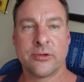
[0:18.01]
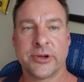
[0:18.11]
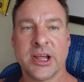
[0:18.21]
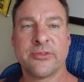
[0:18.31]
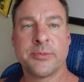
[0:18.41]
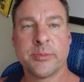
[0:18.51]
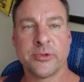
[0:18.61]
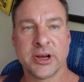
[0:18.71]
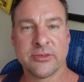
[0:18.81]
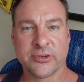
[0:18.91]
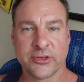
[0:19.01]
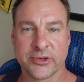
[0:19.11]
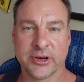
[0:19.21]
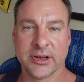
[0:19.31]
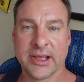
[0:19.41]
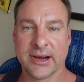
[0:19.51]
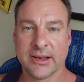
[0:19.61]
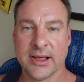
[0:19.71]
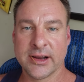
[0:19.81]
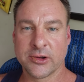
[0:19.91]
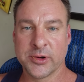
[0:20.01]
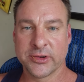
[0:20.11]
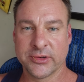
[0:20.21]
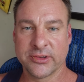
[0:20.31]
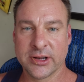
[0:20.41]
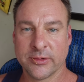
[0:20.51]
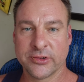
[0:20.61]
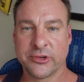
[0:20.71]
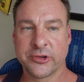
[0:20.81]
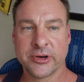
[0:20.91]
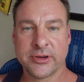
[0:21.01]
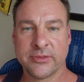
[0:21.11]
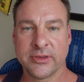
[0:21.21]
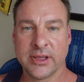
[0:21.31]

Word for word: when I remember when I first started, I had a lot of questions and I wasn't sure of,